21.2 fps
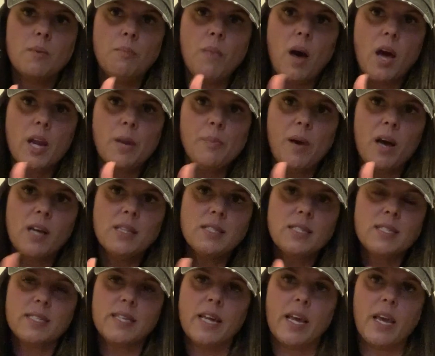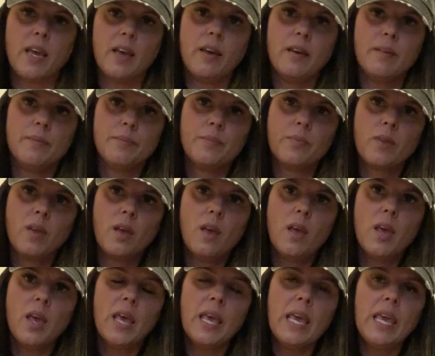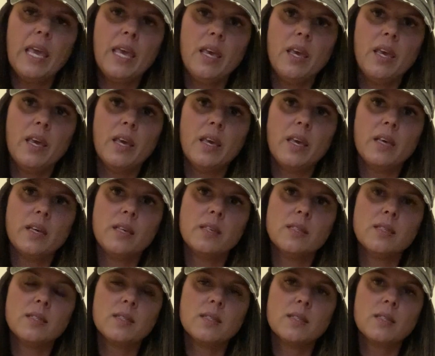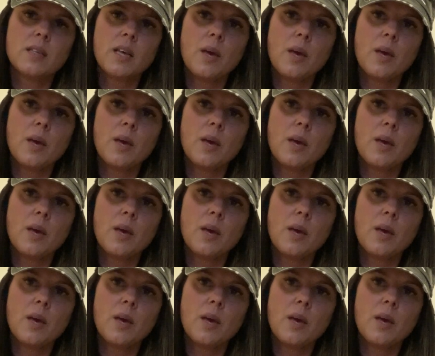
monopod stick is